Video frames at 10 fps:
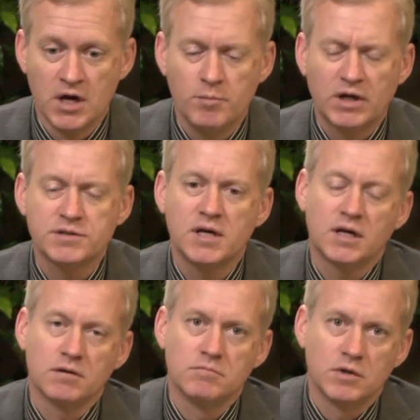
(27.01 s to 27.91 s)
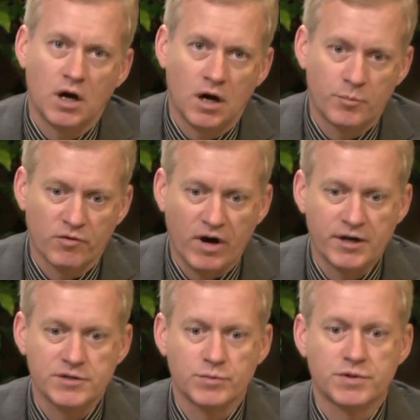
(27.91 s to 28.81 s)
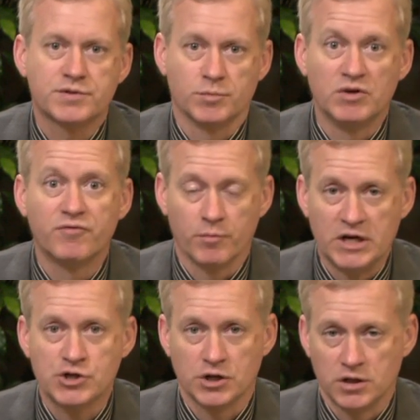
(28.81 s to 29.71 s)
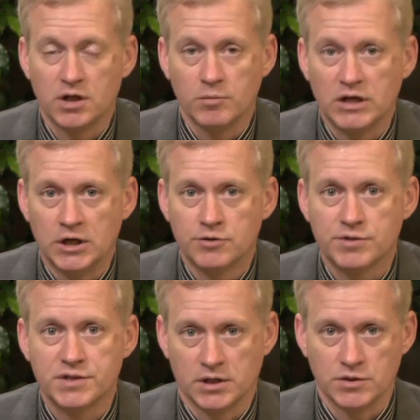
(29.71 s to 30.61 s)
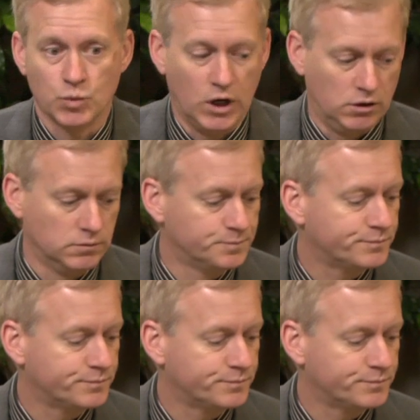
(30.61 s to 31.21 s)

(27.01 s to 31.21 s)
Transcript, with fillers: because they can uh, provide us with some information that can be interesting as well.